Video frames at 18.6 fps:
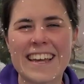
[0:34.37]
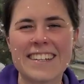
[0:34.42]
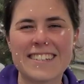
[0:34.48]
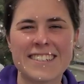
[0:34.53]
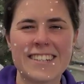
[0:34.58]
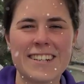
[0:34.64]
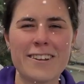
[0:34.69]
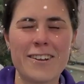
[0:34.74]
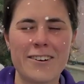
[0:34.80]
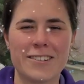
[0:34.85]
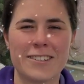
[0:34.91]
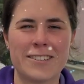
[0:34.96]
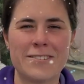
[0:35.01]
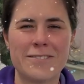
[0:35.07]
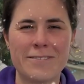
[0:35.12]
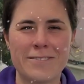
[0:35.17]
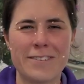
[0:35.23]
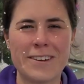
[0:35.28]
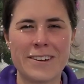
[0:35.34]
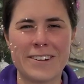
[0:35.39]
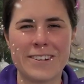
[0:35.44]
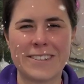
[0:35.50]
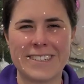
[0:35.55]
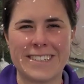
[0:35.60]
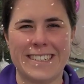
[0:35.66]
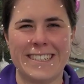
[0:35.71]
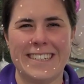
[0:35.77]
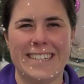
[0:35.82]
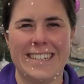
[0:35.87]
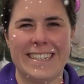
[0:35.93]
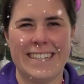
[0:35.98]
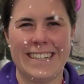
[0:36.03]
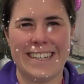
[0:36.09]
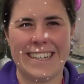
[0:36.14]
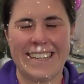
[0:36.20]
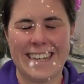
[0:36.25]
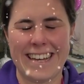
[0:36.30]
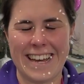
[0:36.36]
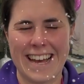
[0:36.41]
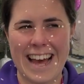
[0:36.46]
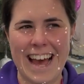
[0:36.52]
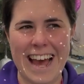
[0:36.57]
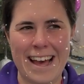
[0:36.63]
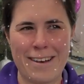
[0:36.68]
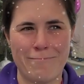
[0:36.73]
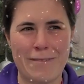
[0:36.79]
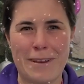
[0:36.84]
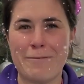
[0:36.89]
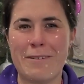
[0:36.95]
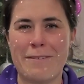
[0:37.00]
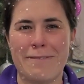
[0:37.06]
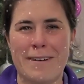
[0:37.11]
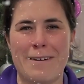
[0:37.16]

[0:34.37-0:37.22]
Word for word: Eating lots of food and be with